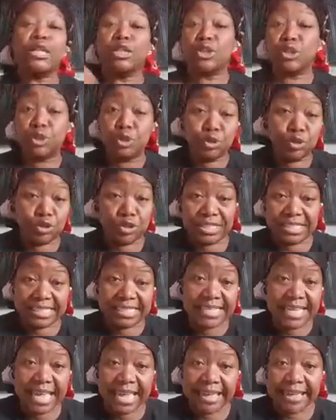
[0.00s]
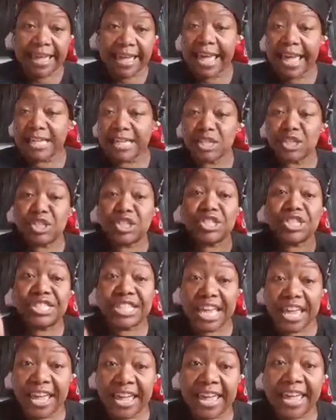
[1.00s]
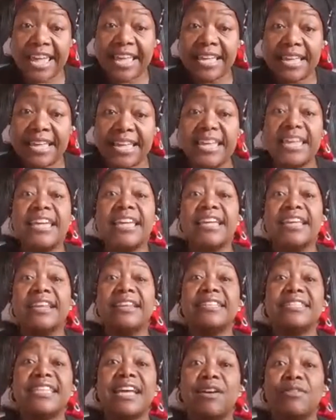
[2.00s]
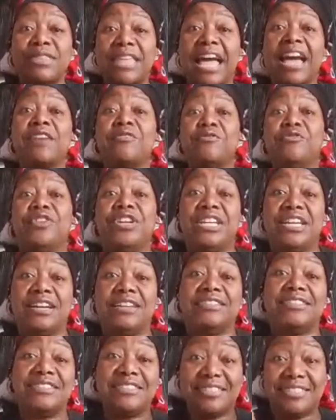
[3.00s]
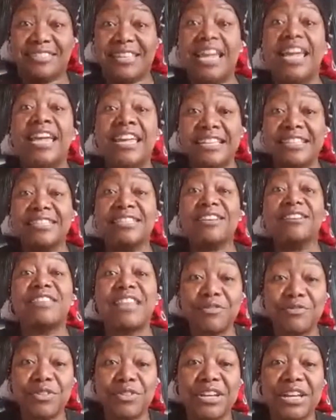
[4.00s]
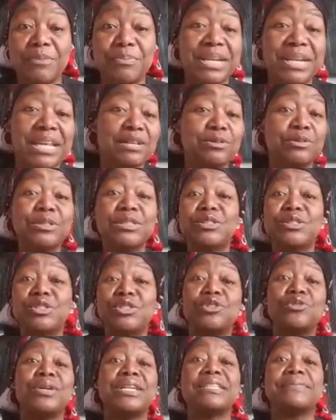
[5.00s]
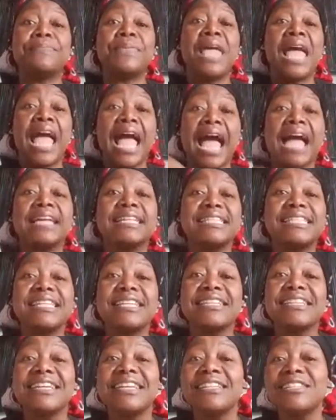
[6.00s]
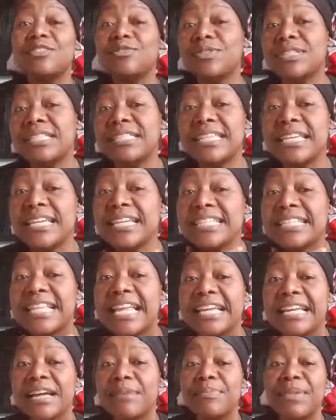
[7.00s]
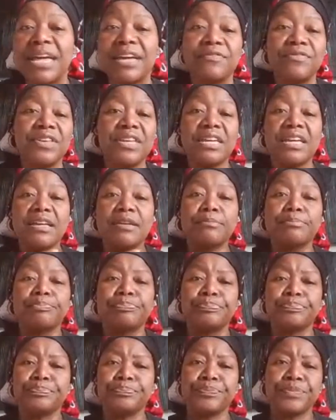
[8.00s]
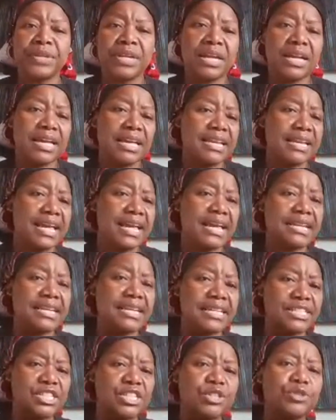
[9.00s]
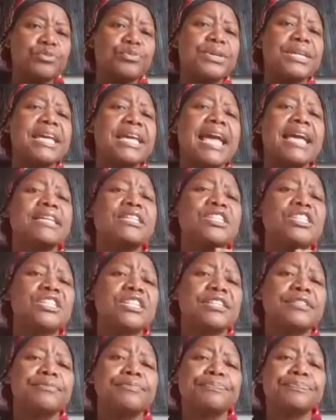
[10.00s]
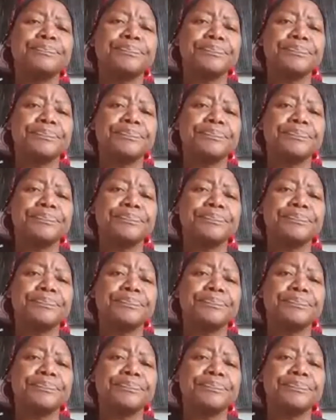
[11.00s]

you should stay. Stay in South Africa. Stay in South Africa. But I couldn't do it. See, interesting. It's like I'm having an allergic reaction.